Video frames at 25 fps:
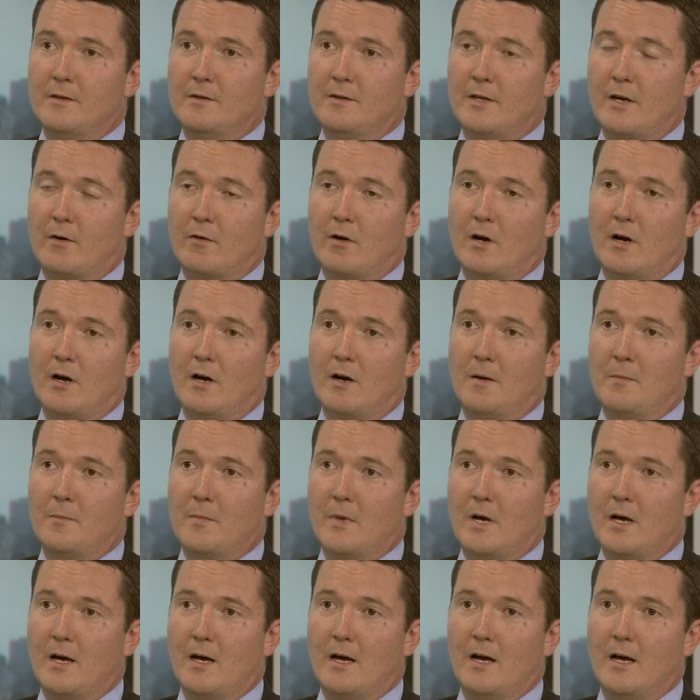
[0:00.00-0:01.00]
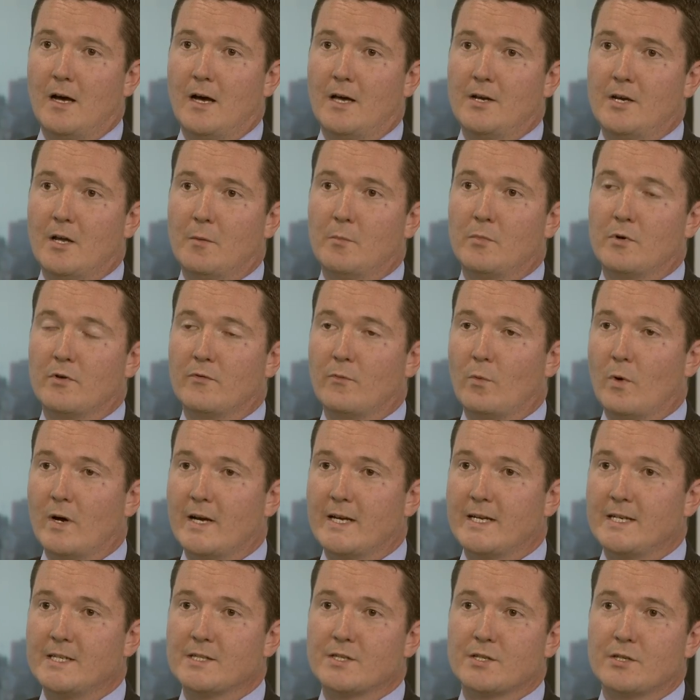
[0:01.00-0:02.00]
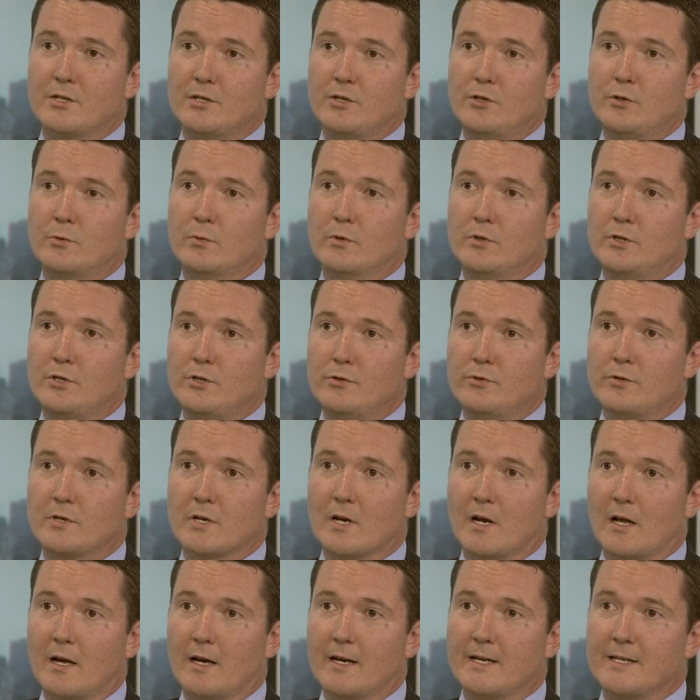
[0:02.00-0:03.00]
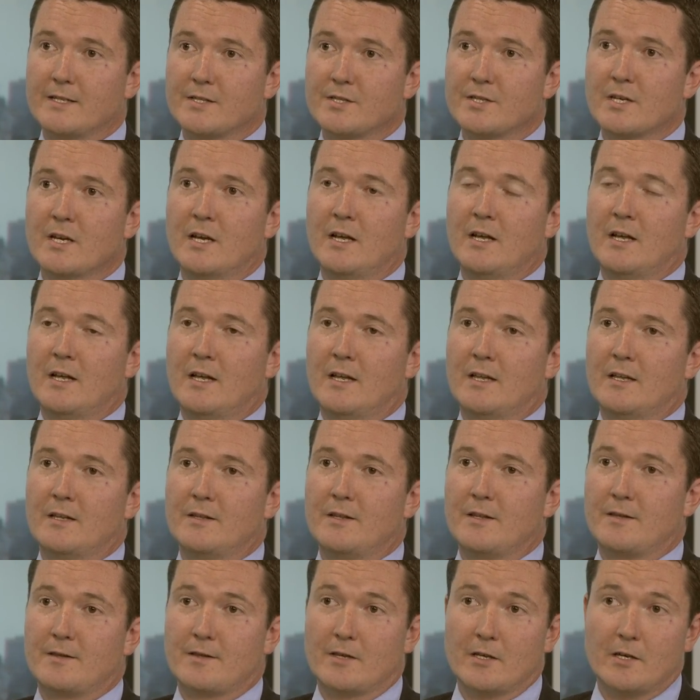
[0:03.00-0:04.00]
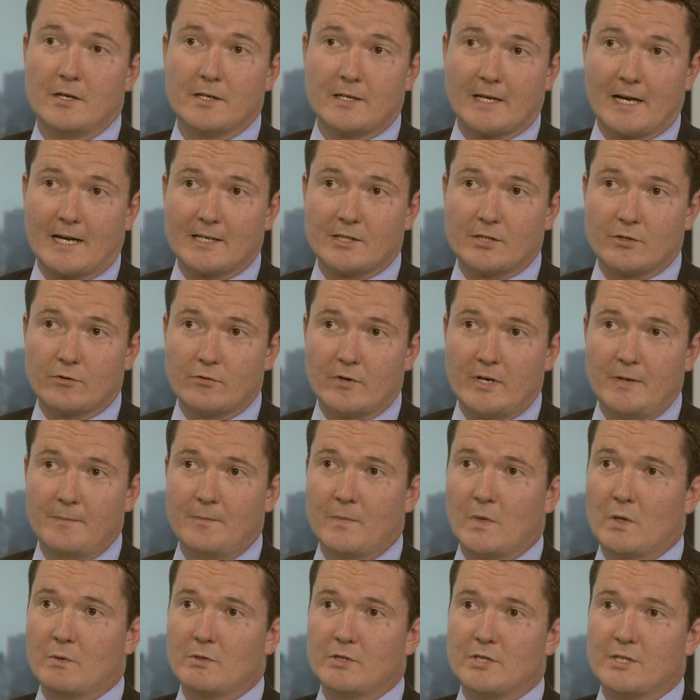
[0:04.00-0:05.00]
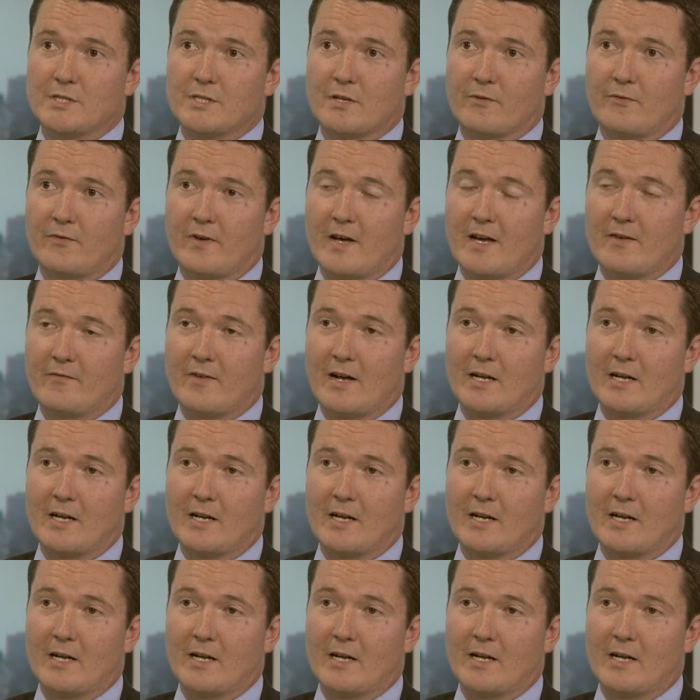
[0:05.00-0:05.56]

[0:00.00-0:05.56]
There are a number of ways that you will utilize the third category, which is the fair